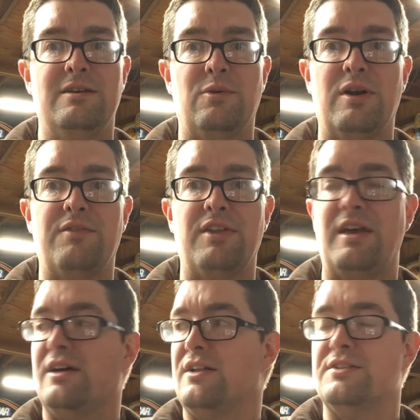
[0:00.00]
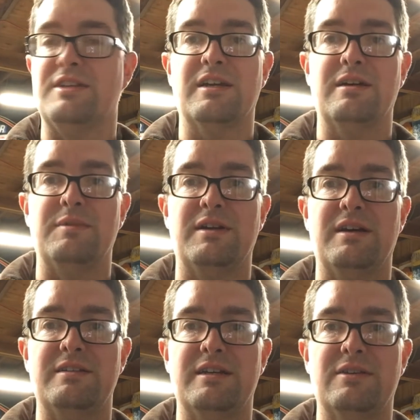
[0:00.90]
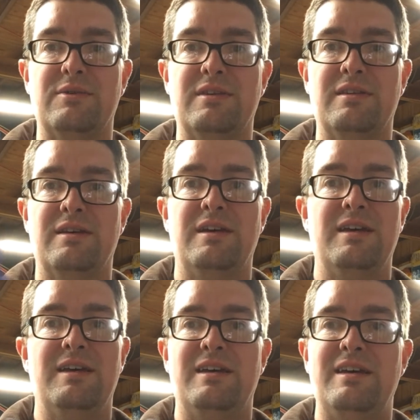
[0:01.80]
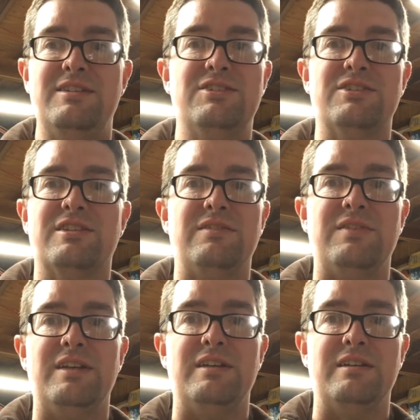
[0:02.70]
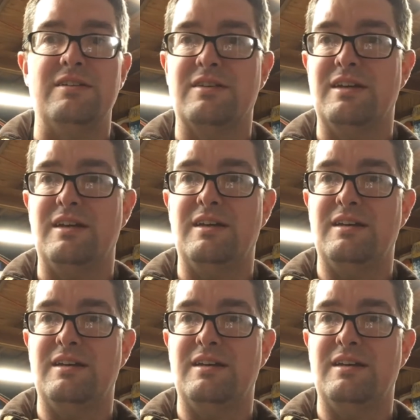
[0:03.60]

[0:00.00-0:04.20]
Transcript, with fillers: whatever the hell else I come in contact with. It's just convenient, okay?